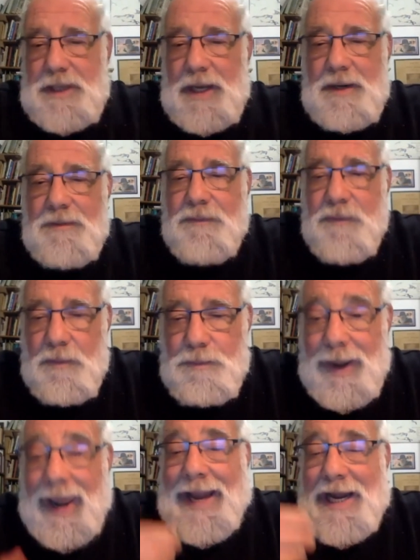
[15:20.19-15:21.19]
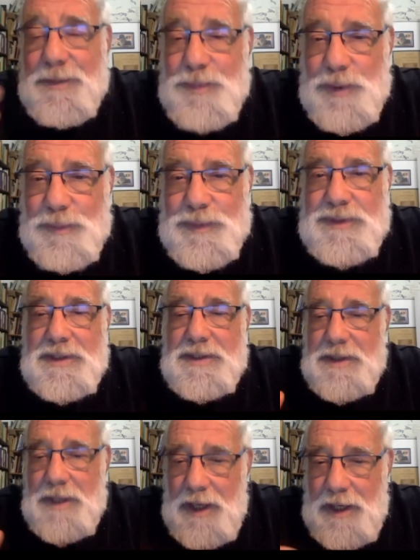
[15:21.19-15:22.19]
done for planning purposes,
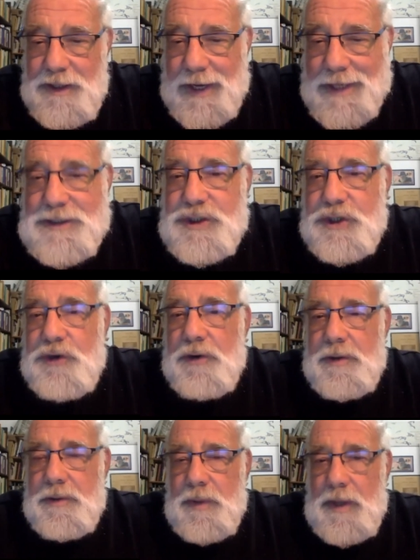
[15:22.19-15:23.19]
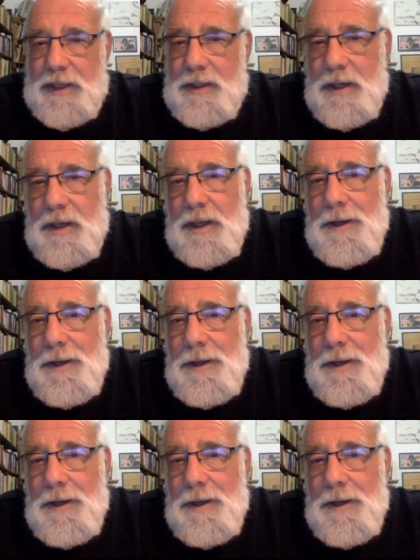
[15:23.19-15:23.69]
not security related,